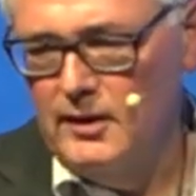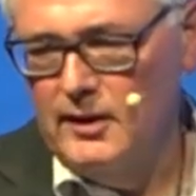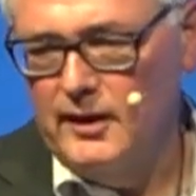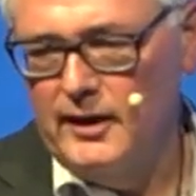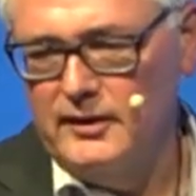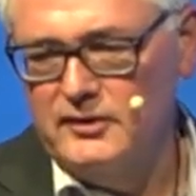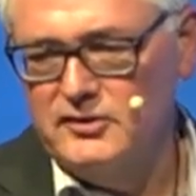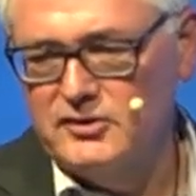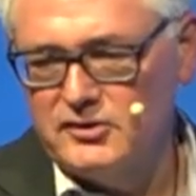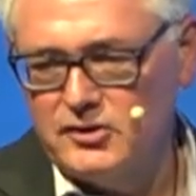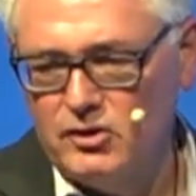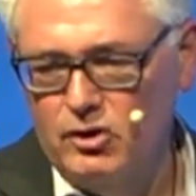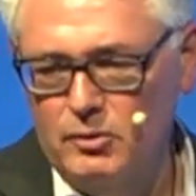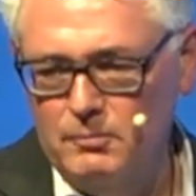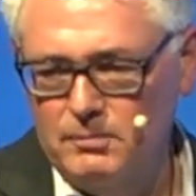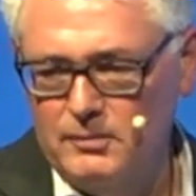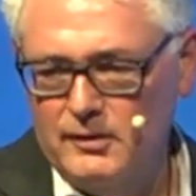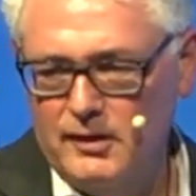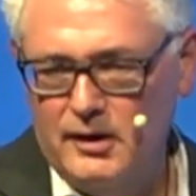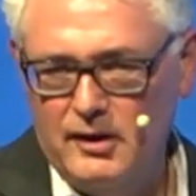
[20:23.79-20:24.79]
Its
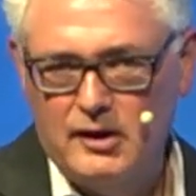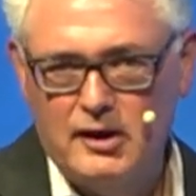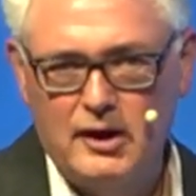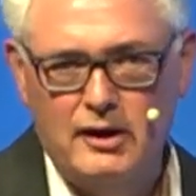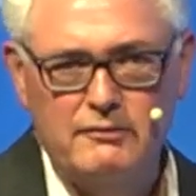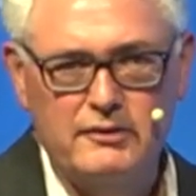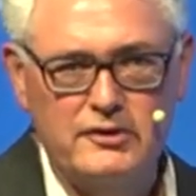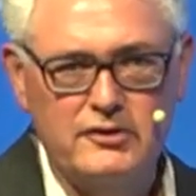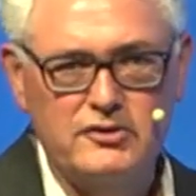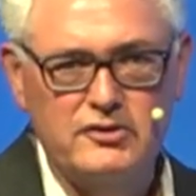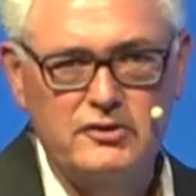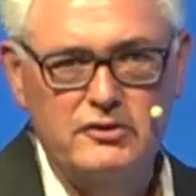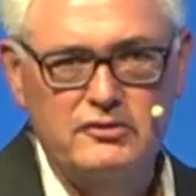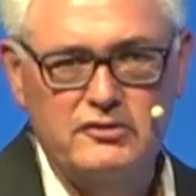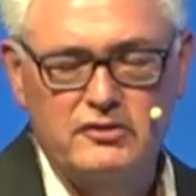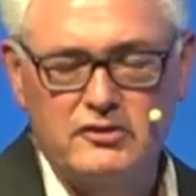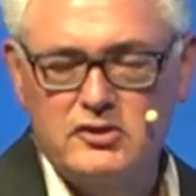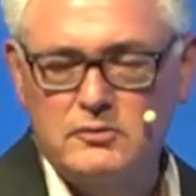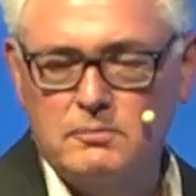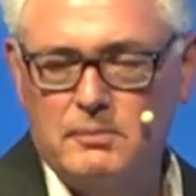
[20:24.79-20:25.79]
scope covers
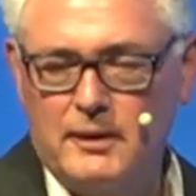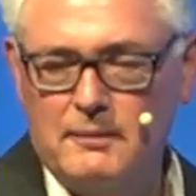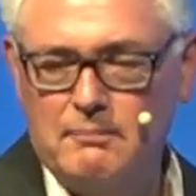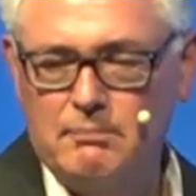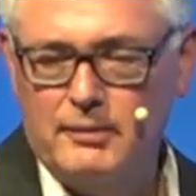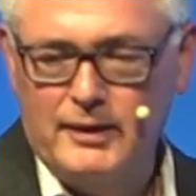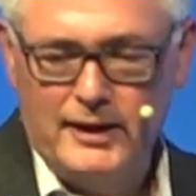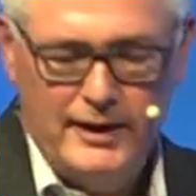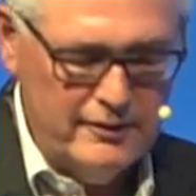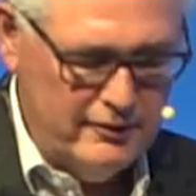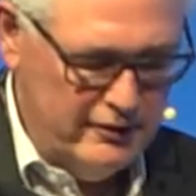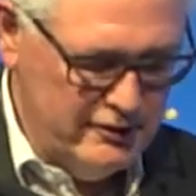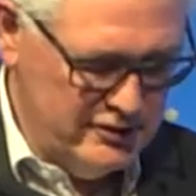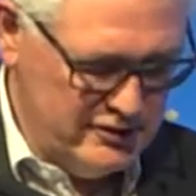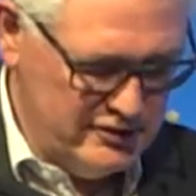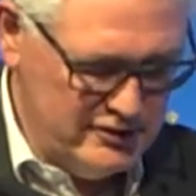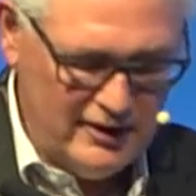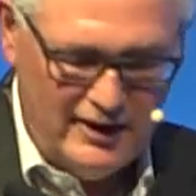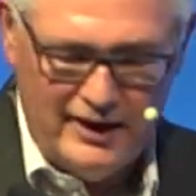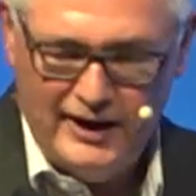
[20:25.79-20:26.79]
usage by
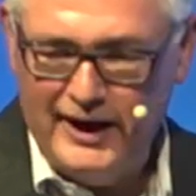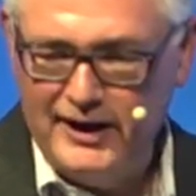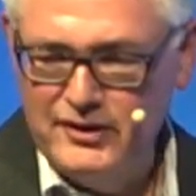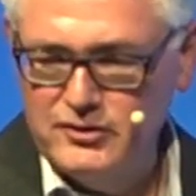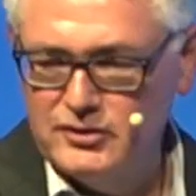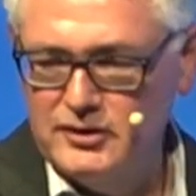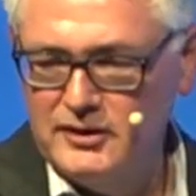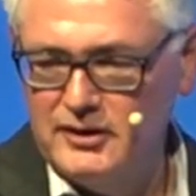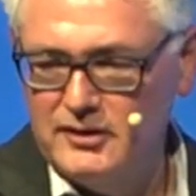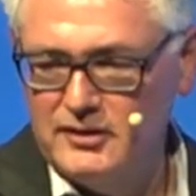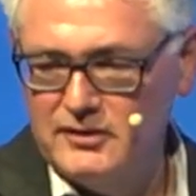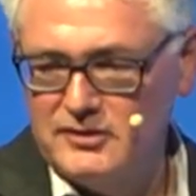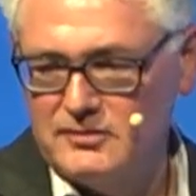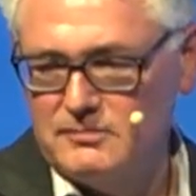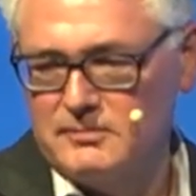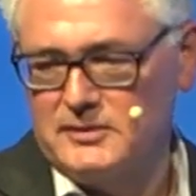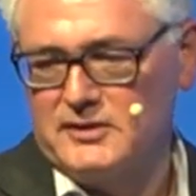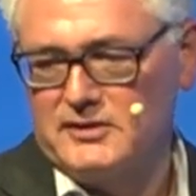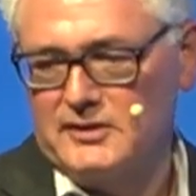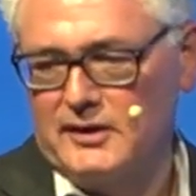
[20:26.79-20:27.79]
planners, engineers,
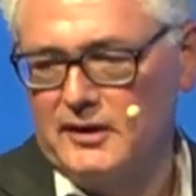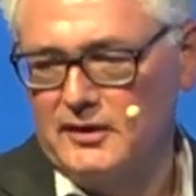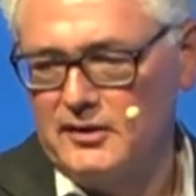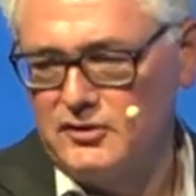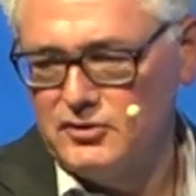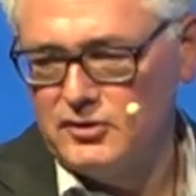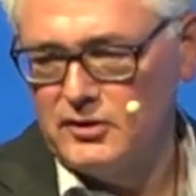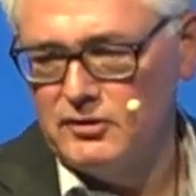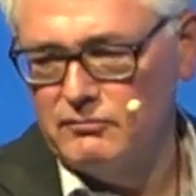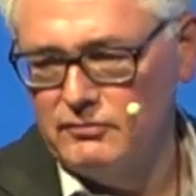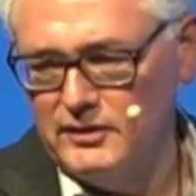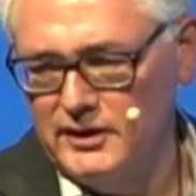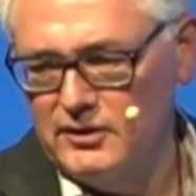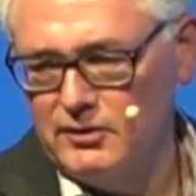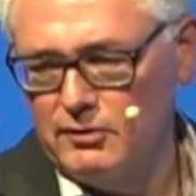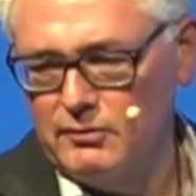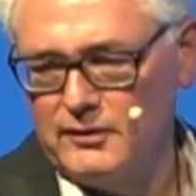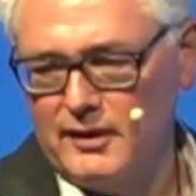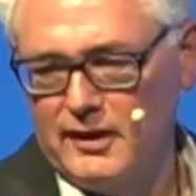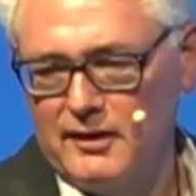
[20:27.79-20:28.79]
designers. You can read
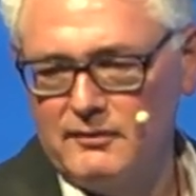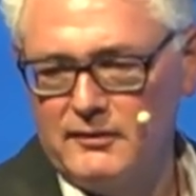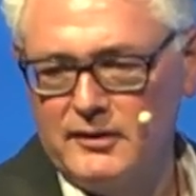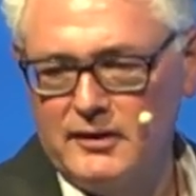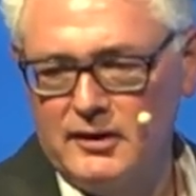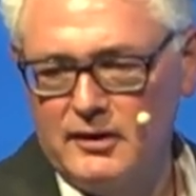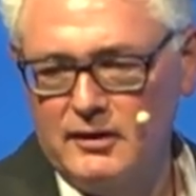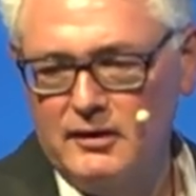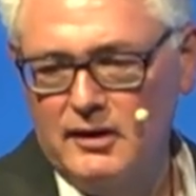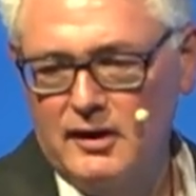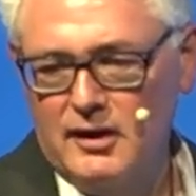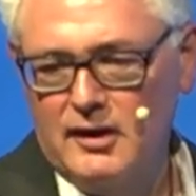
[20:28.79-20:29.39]
all that there.